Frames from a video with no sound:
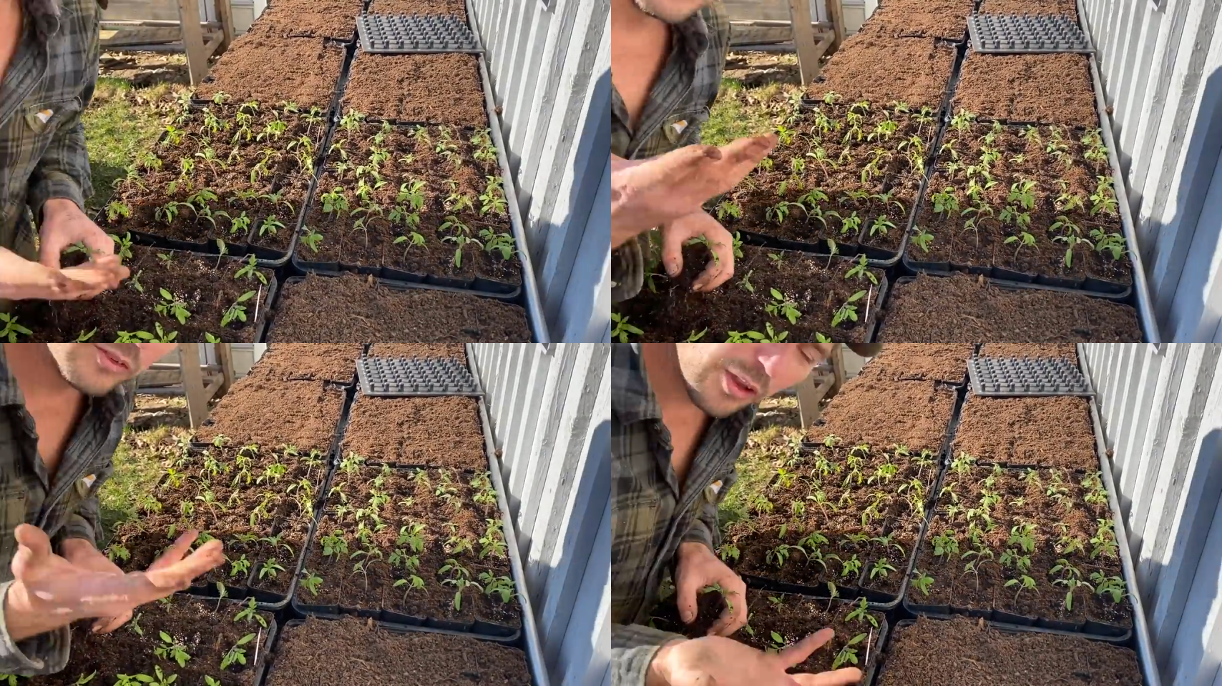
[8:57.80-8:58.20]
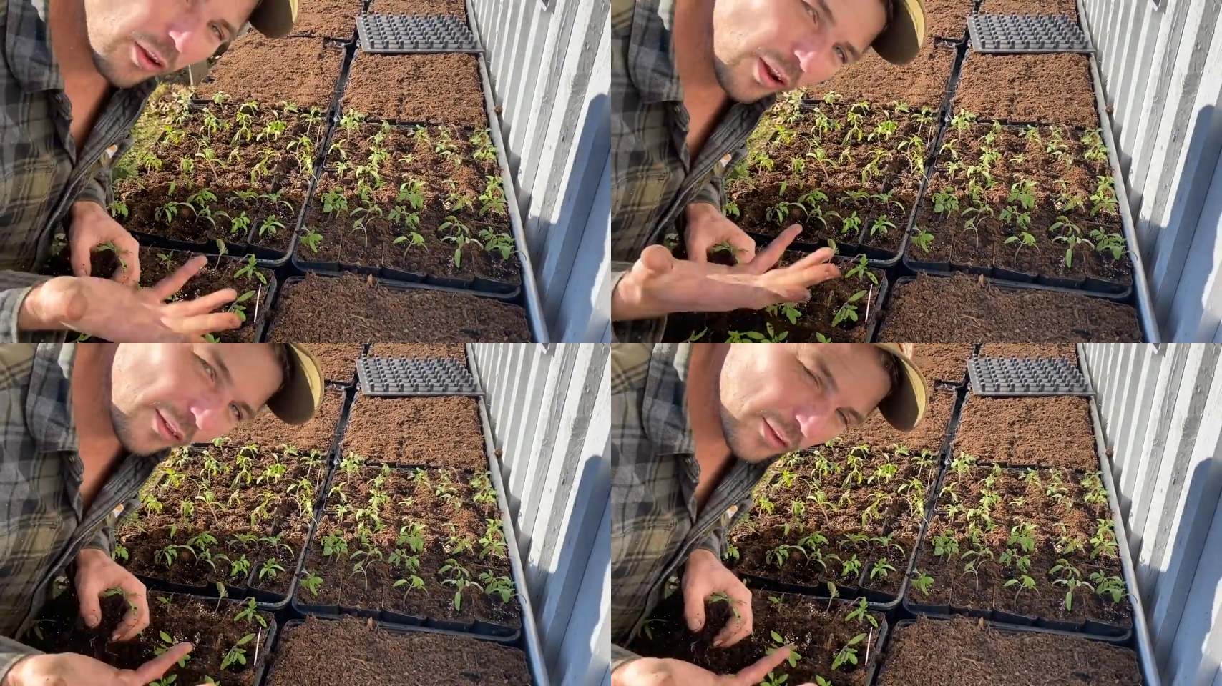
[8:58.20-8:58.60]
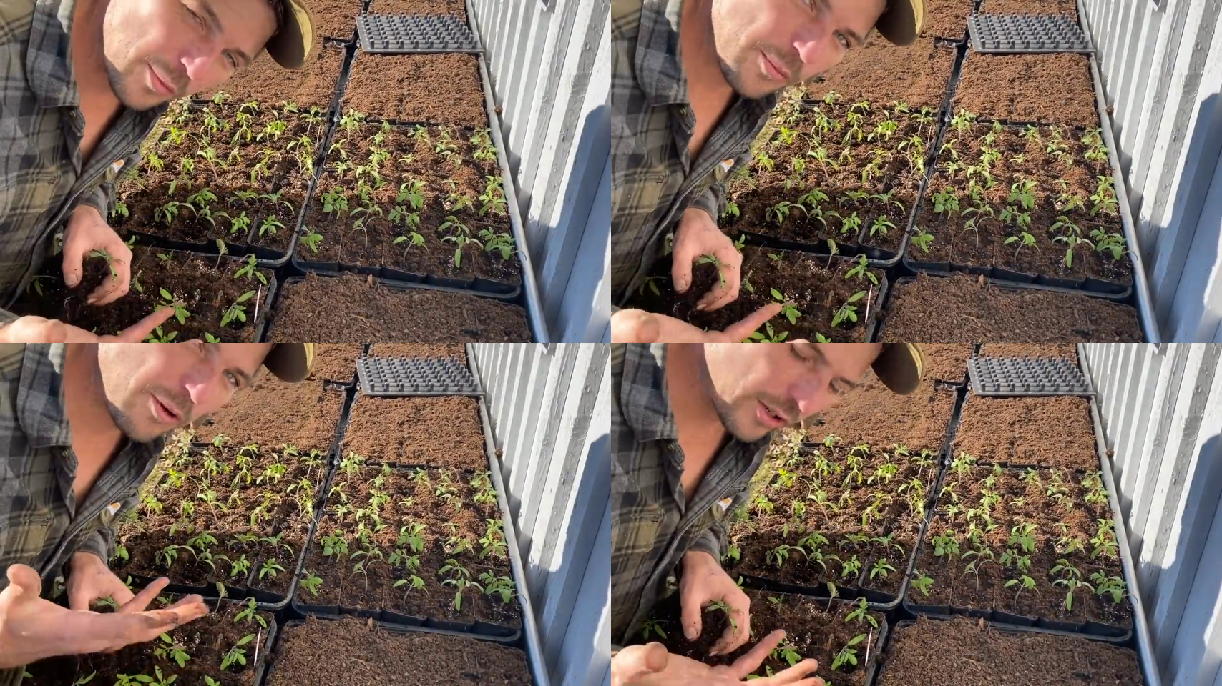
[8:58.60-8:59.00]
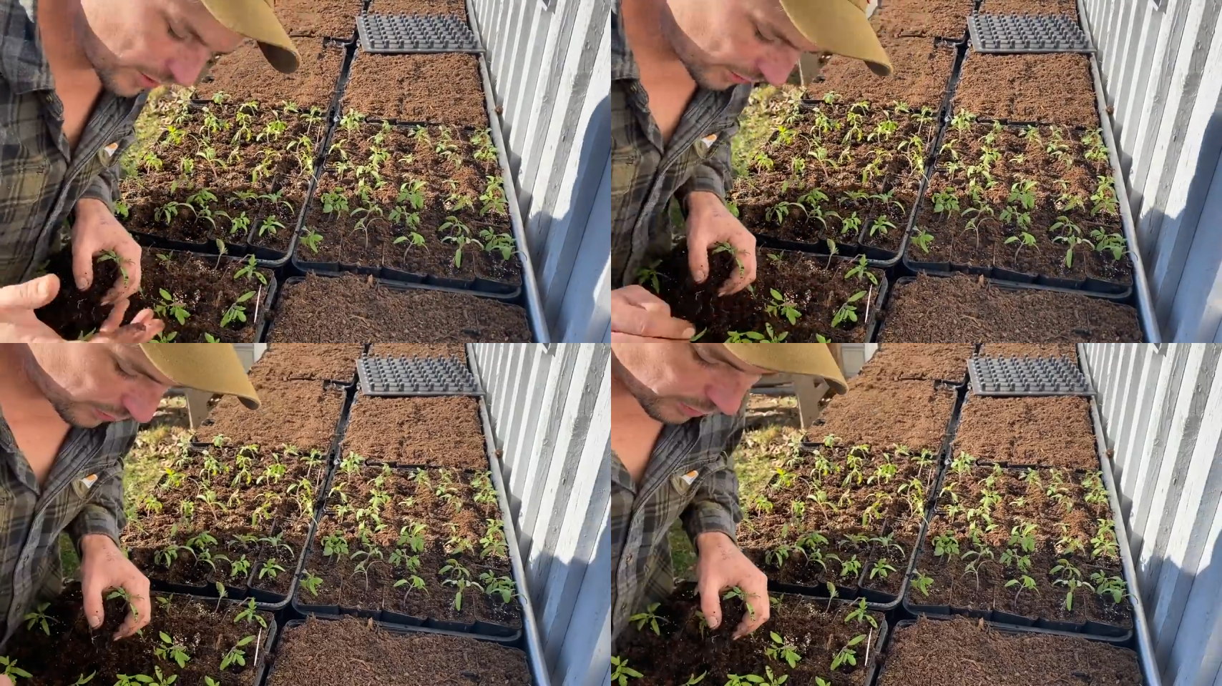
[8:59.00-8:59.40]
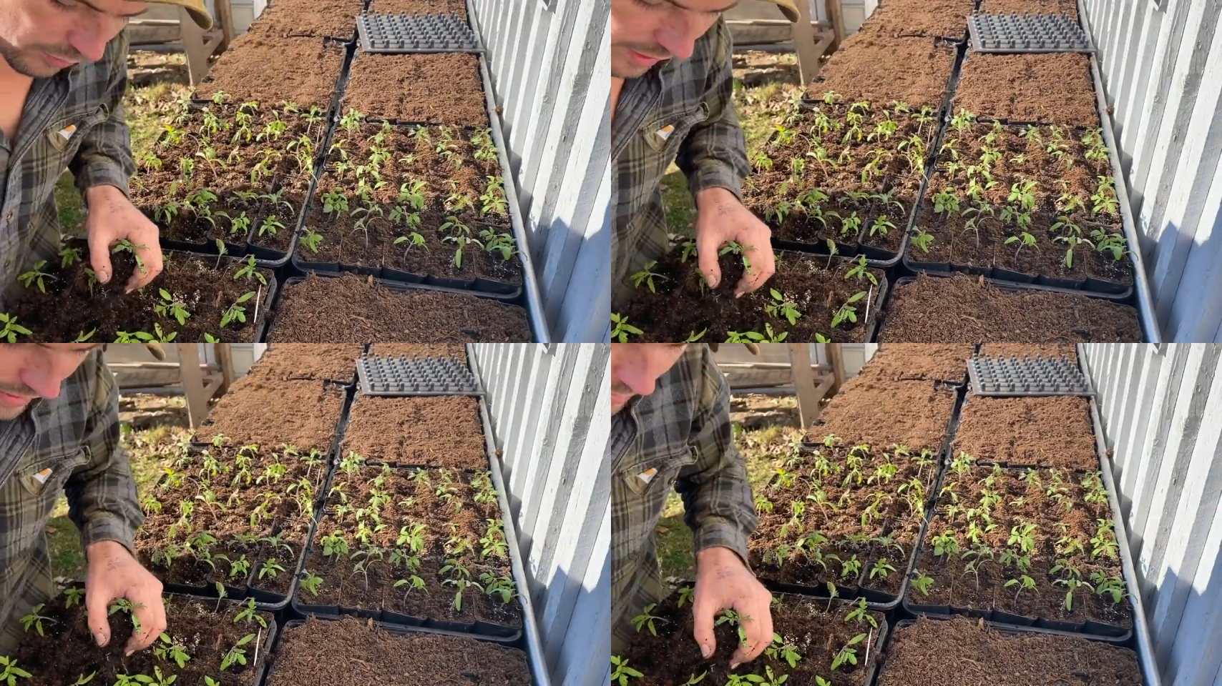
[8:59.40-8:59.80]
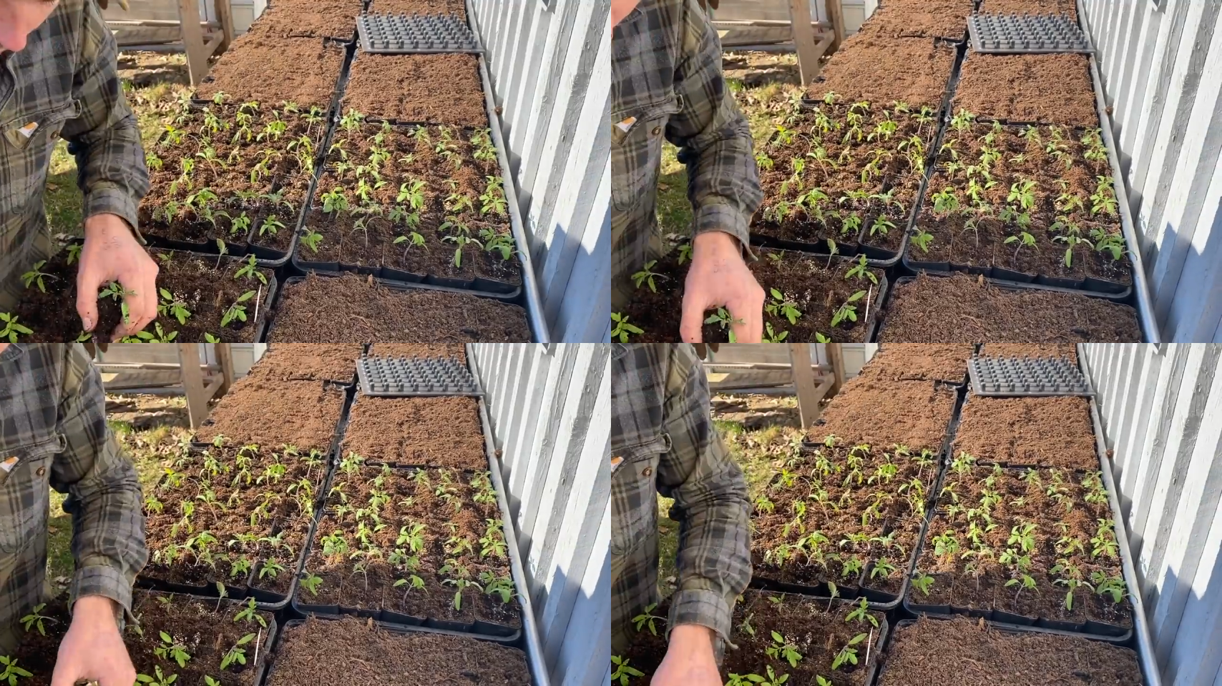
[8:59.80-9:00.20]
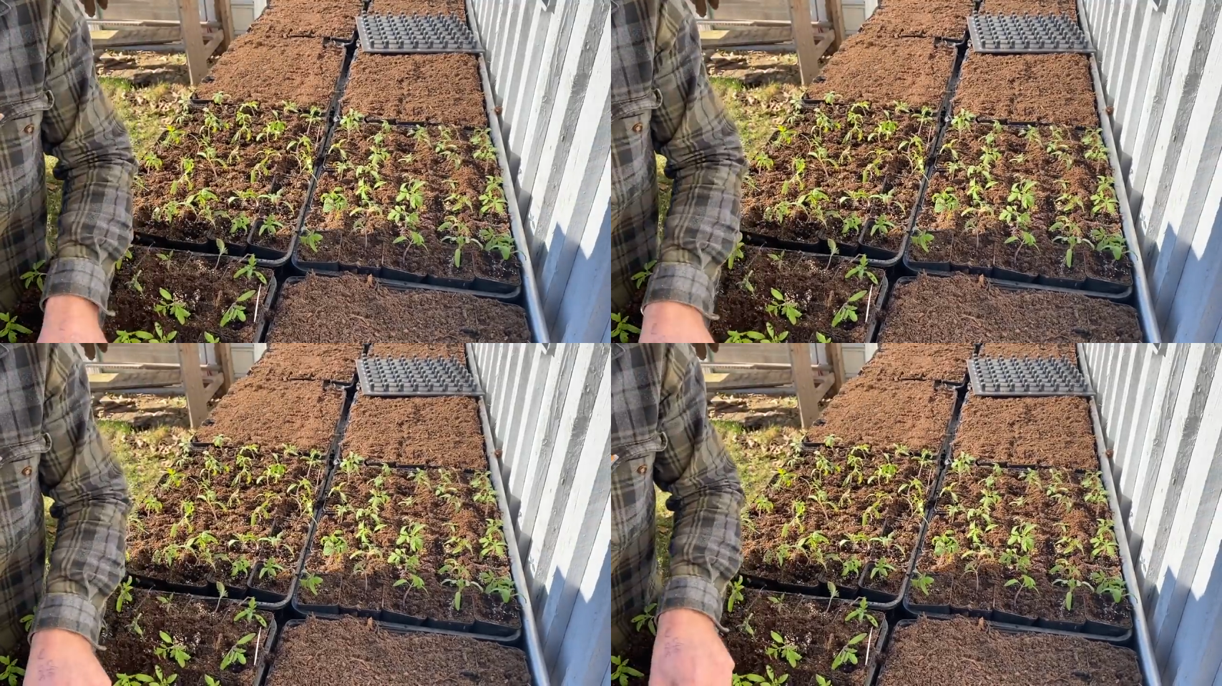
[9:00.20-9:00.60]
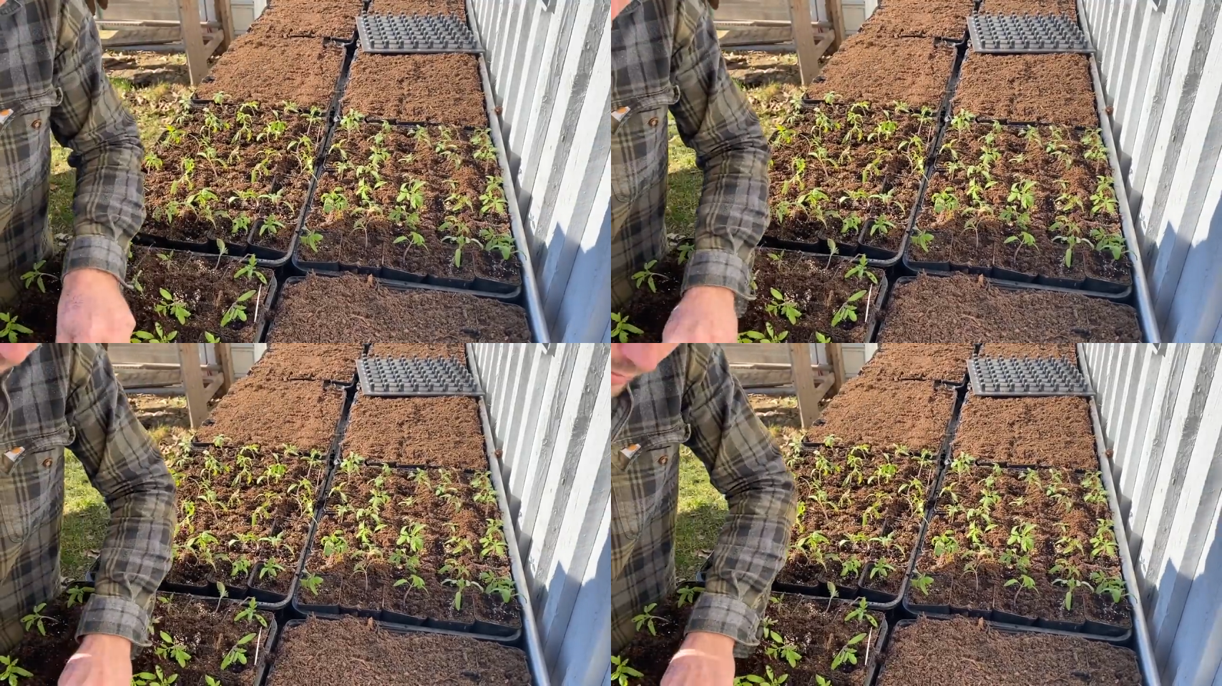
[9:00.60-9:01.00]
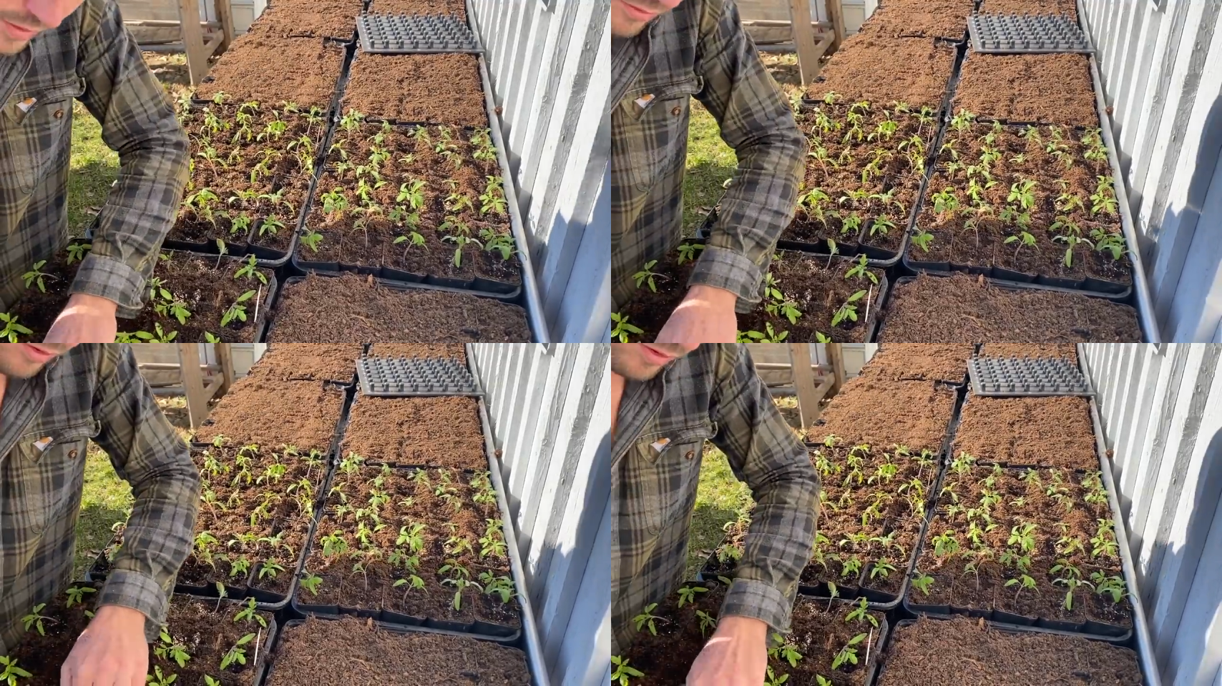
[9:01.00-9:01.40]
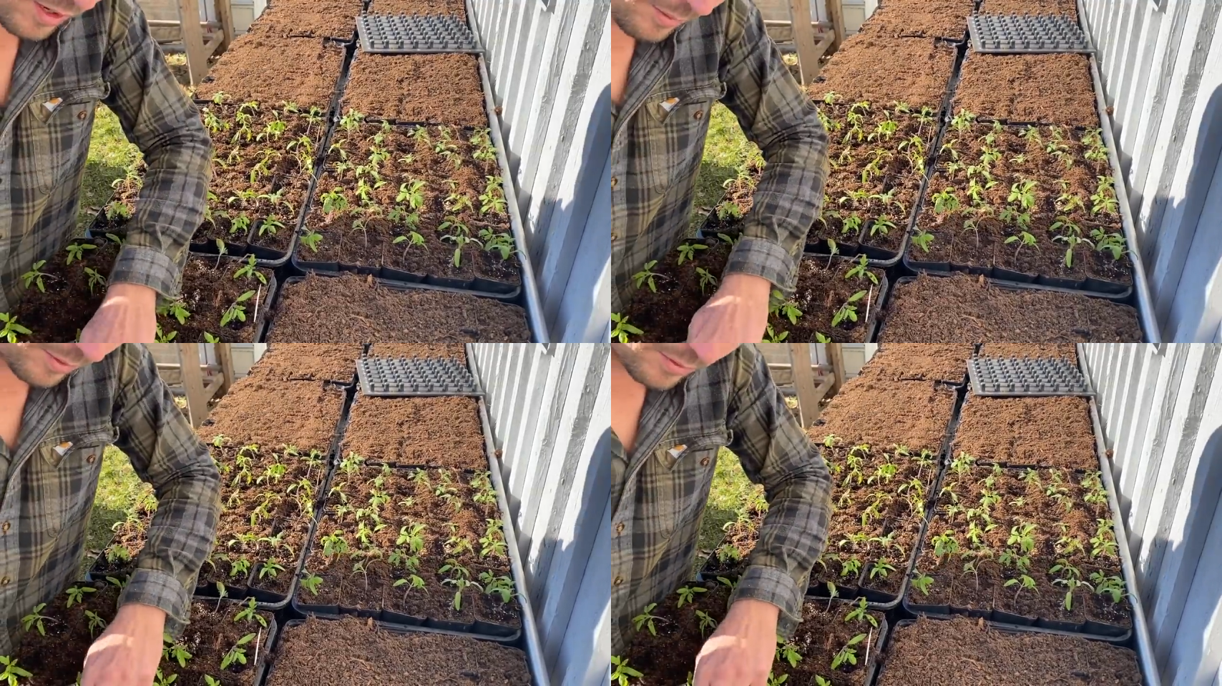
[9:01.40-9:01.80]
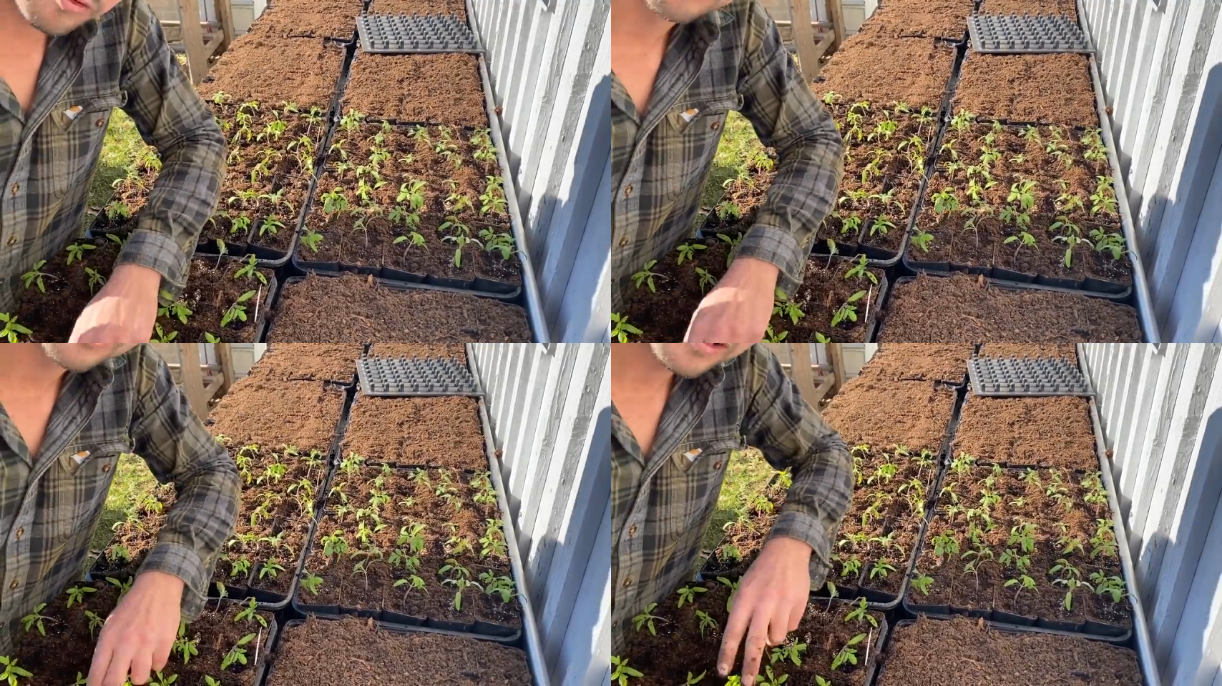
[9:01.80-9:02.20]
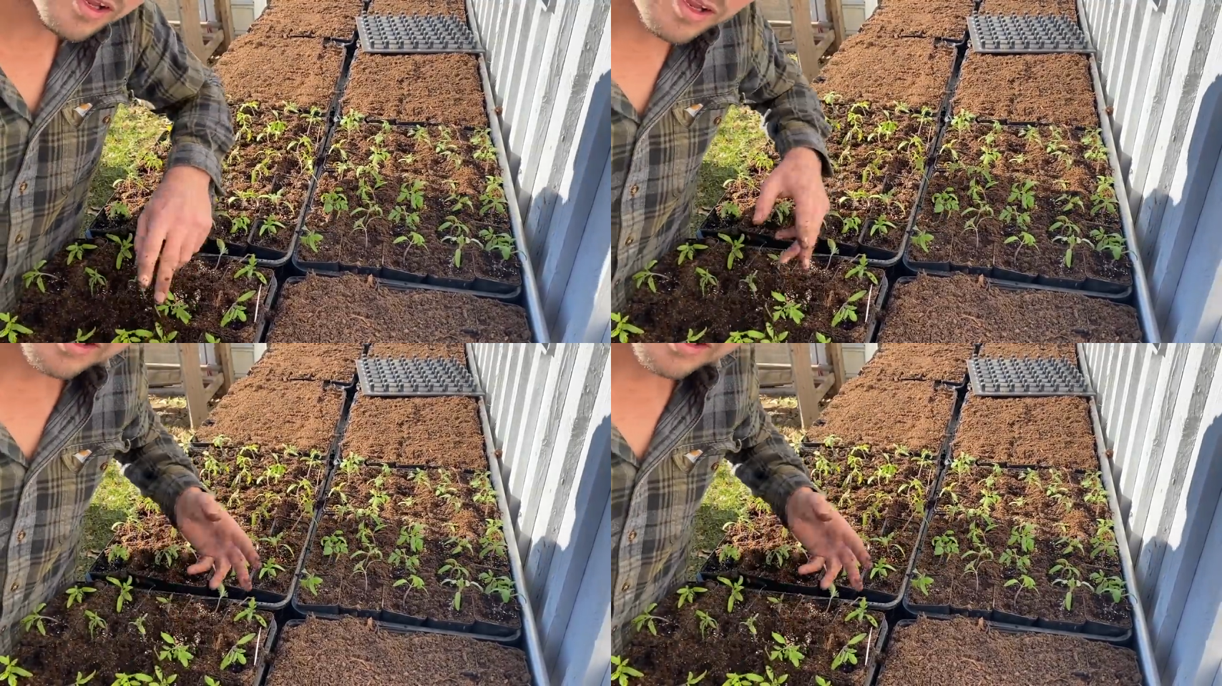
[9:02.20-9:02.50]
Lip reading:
(no speaker visible)